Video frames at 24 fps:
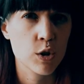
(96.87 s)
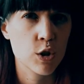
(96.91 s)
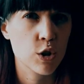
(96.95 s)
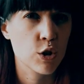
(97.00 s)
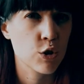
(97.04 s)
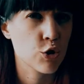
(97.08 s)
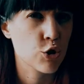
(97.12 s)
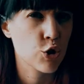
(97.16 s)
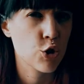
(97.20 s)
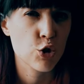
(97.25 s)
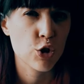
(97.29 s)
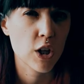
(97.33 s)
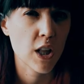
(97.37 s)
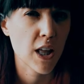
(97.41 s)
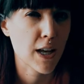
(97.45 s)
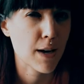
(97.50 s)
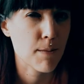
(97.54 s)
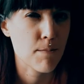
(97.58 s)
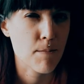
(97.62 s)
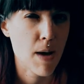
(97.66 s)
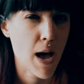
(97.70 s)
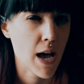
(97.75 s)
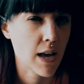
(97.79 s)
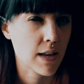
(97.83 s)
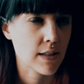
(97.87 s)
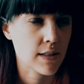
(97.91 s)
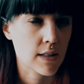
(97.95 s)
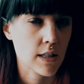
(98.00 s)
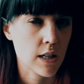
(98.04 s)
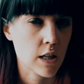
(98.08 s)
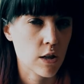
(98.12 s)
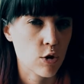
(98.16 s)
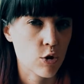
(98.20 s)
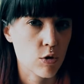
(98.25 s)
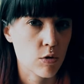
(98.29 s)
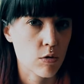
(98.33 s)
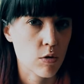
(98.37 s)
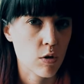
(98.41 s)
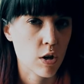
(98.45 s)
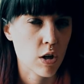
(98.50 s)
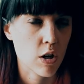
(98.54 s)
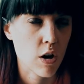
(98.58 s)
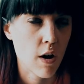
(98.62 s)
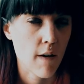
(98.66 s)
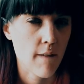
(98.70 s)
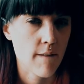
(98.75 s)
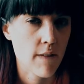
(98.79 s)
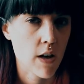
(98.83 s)
there's usually like a magazine or
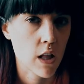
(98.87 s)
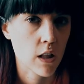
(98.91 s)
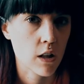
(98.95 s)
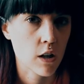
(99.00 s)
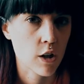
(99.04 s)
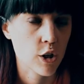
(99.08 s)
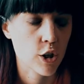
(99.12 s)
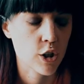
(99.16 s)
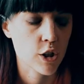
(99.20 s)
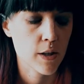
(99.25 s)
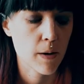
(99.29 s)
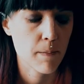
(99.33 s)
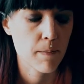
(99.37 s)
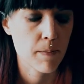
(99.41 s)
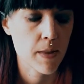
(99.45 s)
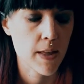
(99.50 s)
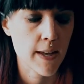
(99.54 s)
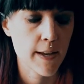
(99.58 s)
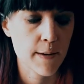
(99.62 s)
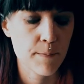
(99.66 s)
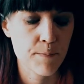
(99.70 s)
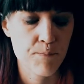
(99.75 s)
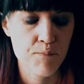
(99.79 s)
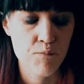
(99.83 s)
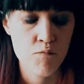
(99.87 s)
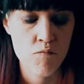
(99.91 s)
novella or something.